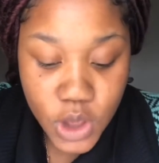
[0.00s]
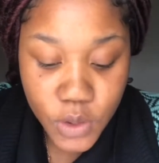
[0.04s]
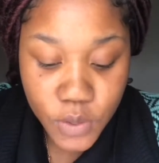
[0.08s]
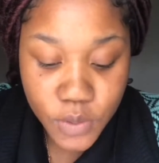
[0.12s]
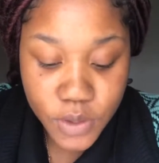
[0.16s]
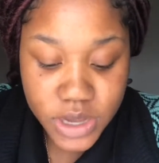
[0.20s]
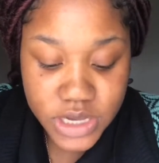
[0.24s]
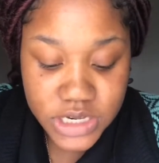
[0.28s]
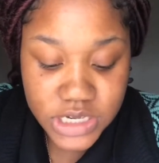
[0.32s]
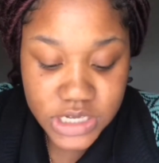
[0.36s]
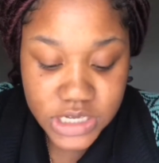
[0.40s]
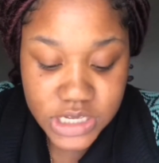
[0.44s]

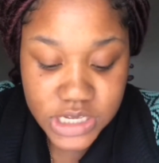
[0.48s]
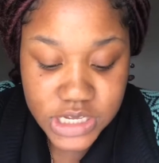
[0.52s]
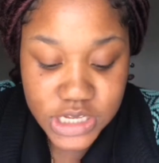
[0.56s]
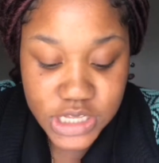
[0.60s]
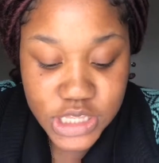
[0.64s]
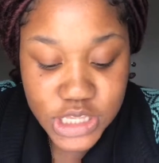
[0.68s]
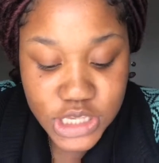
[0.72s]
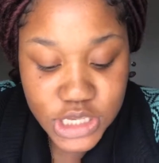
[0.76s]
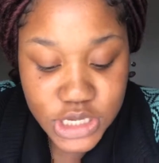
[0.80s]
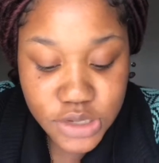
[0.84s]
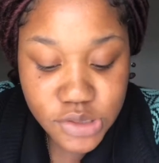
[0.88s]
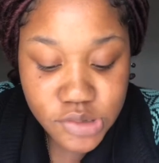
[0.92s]

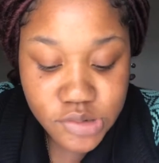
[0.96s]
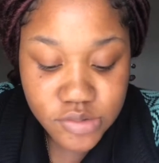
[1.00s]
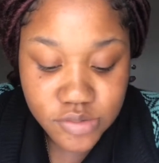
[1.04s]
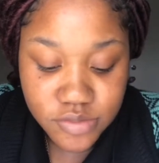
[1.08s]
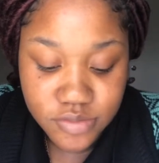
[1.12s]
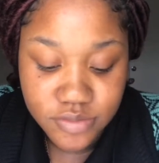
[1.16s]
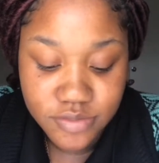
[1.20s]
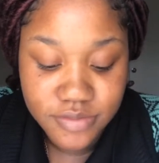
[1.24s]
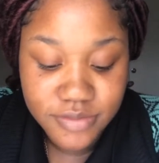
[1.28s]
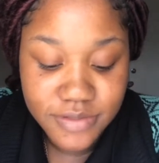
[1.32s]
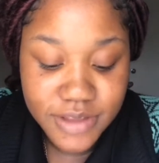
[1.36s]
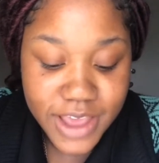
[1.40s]
Question two.
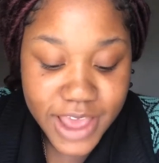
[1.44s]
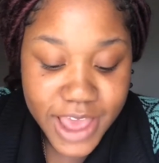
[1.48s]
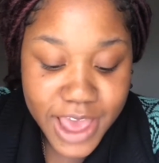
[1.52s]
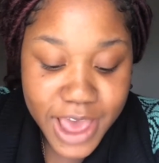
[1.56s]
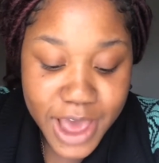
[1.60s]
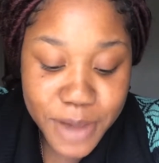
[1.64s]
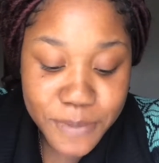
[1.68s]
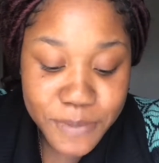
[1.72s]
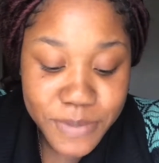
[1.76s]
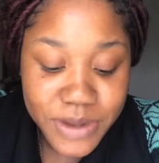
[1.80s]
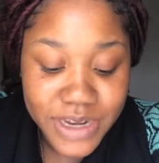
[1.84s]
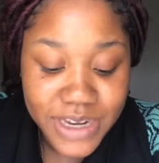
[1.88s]

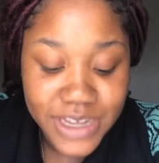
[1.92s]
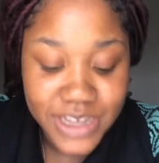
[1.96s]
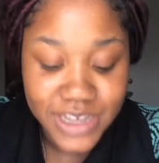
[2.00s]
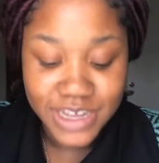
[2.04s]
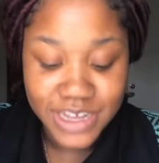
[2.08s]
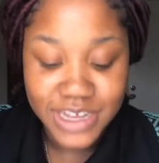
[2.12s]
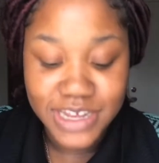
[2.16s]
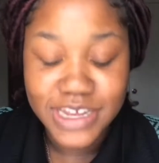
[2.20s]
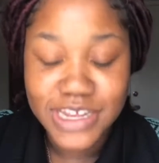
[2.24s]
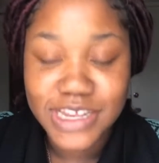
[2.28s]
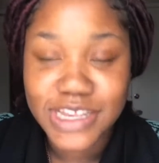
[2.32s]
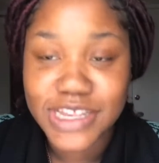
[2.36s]
How many
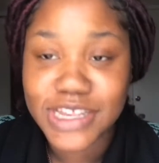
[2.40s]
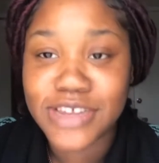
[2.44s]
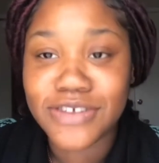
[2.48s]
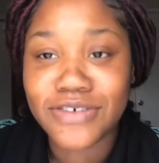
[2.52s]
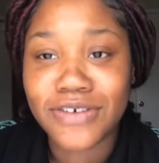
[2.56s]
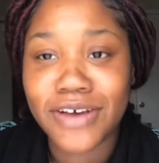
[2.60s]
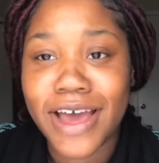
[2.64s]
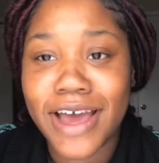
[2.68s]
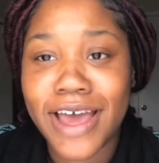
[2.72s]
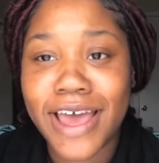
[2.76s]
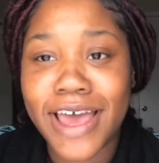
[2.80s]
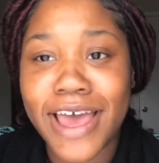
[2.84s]
kids
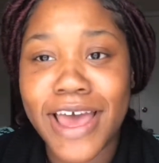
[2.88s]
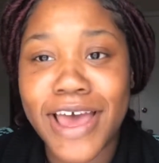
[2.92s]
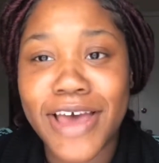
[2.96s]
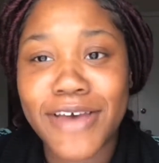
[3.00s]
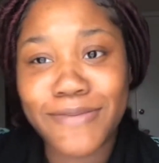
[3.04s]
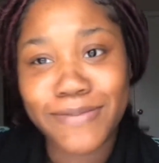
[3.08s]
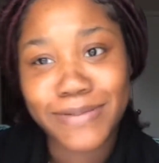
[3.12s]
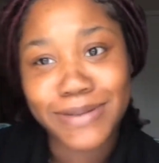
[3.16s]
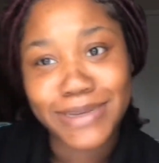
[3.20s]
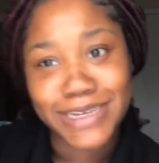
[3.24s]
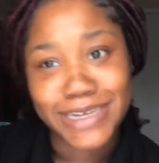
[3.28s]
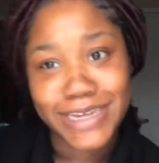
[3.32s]
do I
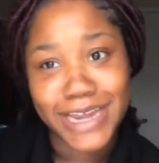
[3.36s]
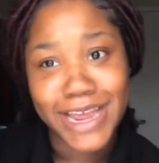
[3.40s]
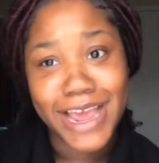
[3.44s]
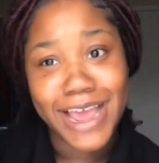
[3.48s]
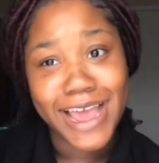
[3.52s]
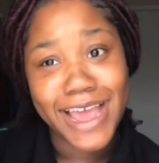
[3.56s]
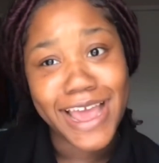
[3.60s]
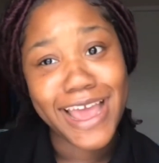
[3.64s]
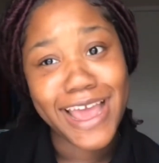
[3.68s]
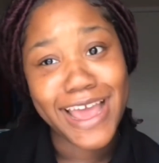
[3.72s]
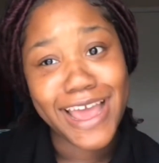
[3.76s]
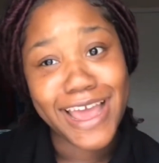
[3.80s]
have?
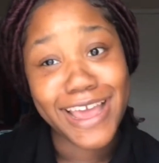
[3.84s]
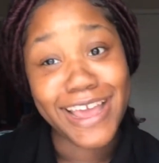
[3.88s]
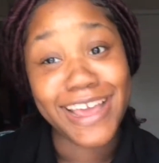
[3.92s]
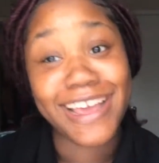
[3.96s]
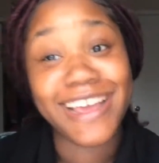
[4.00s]
Damn!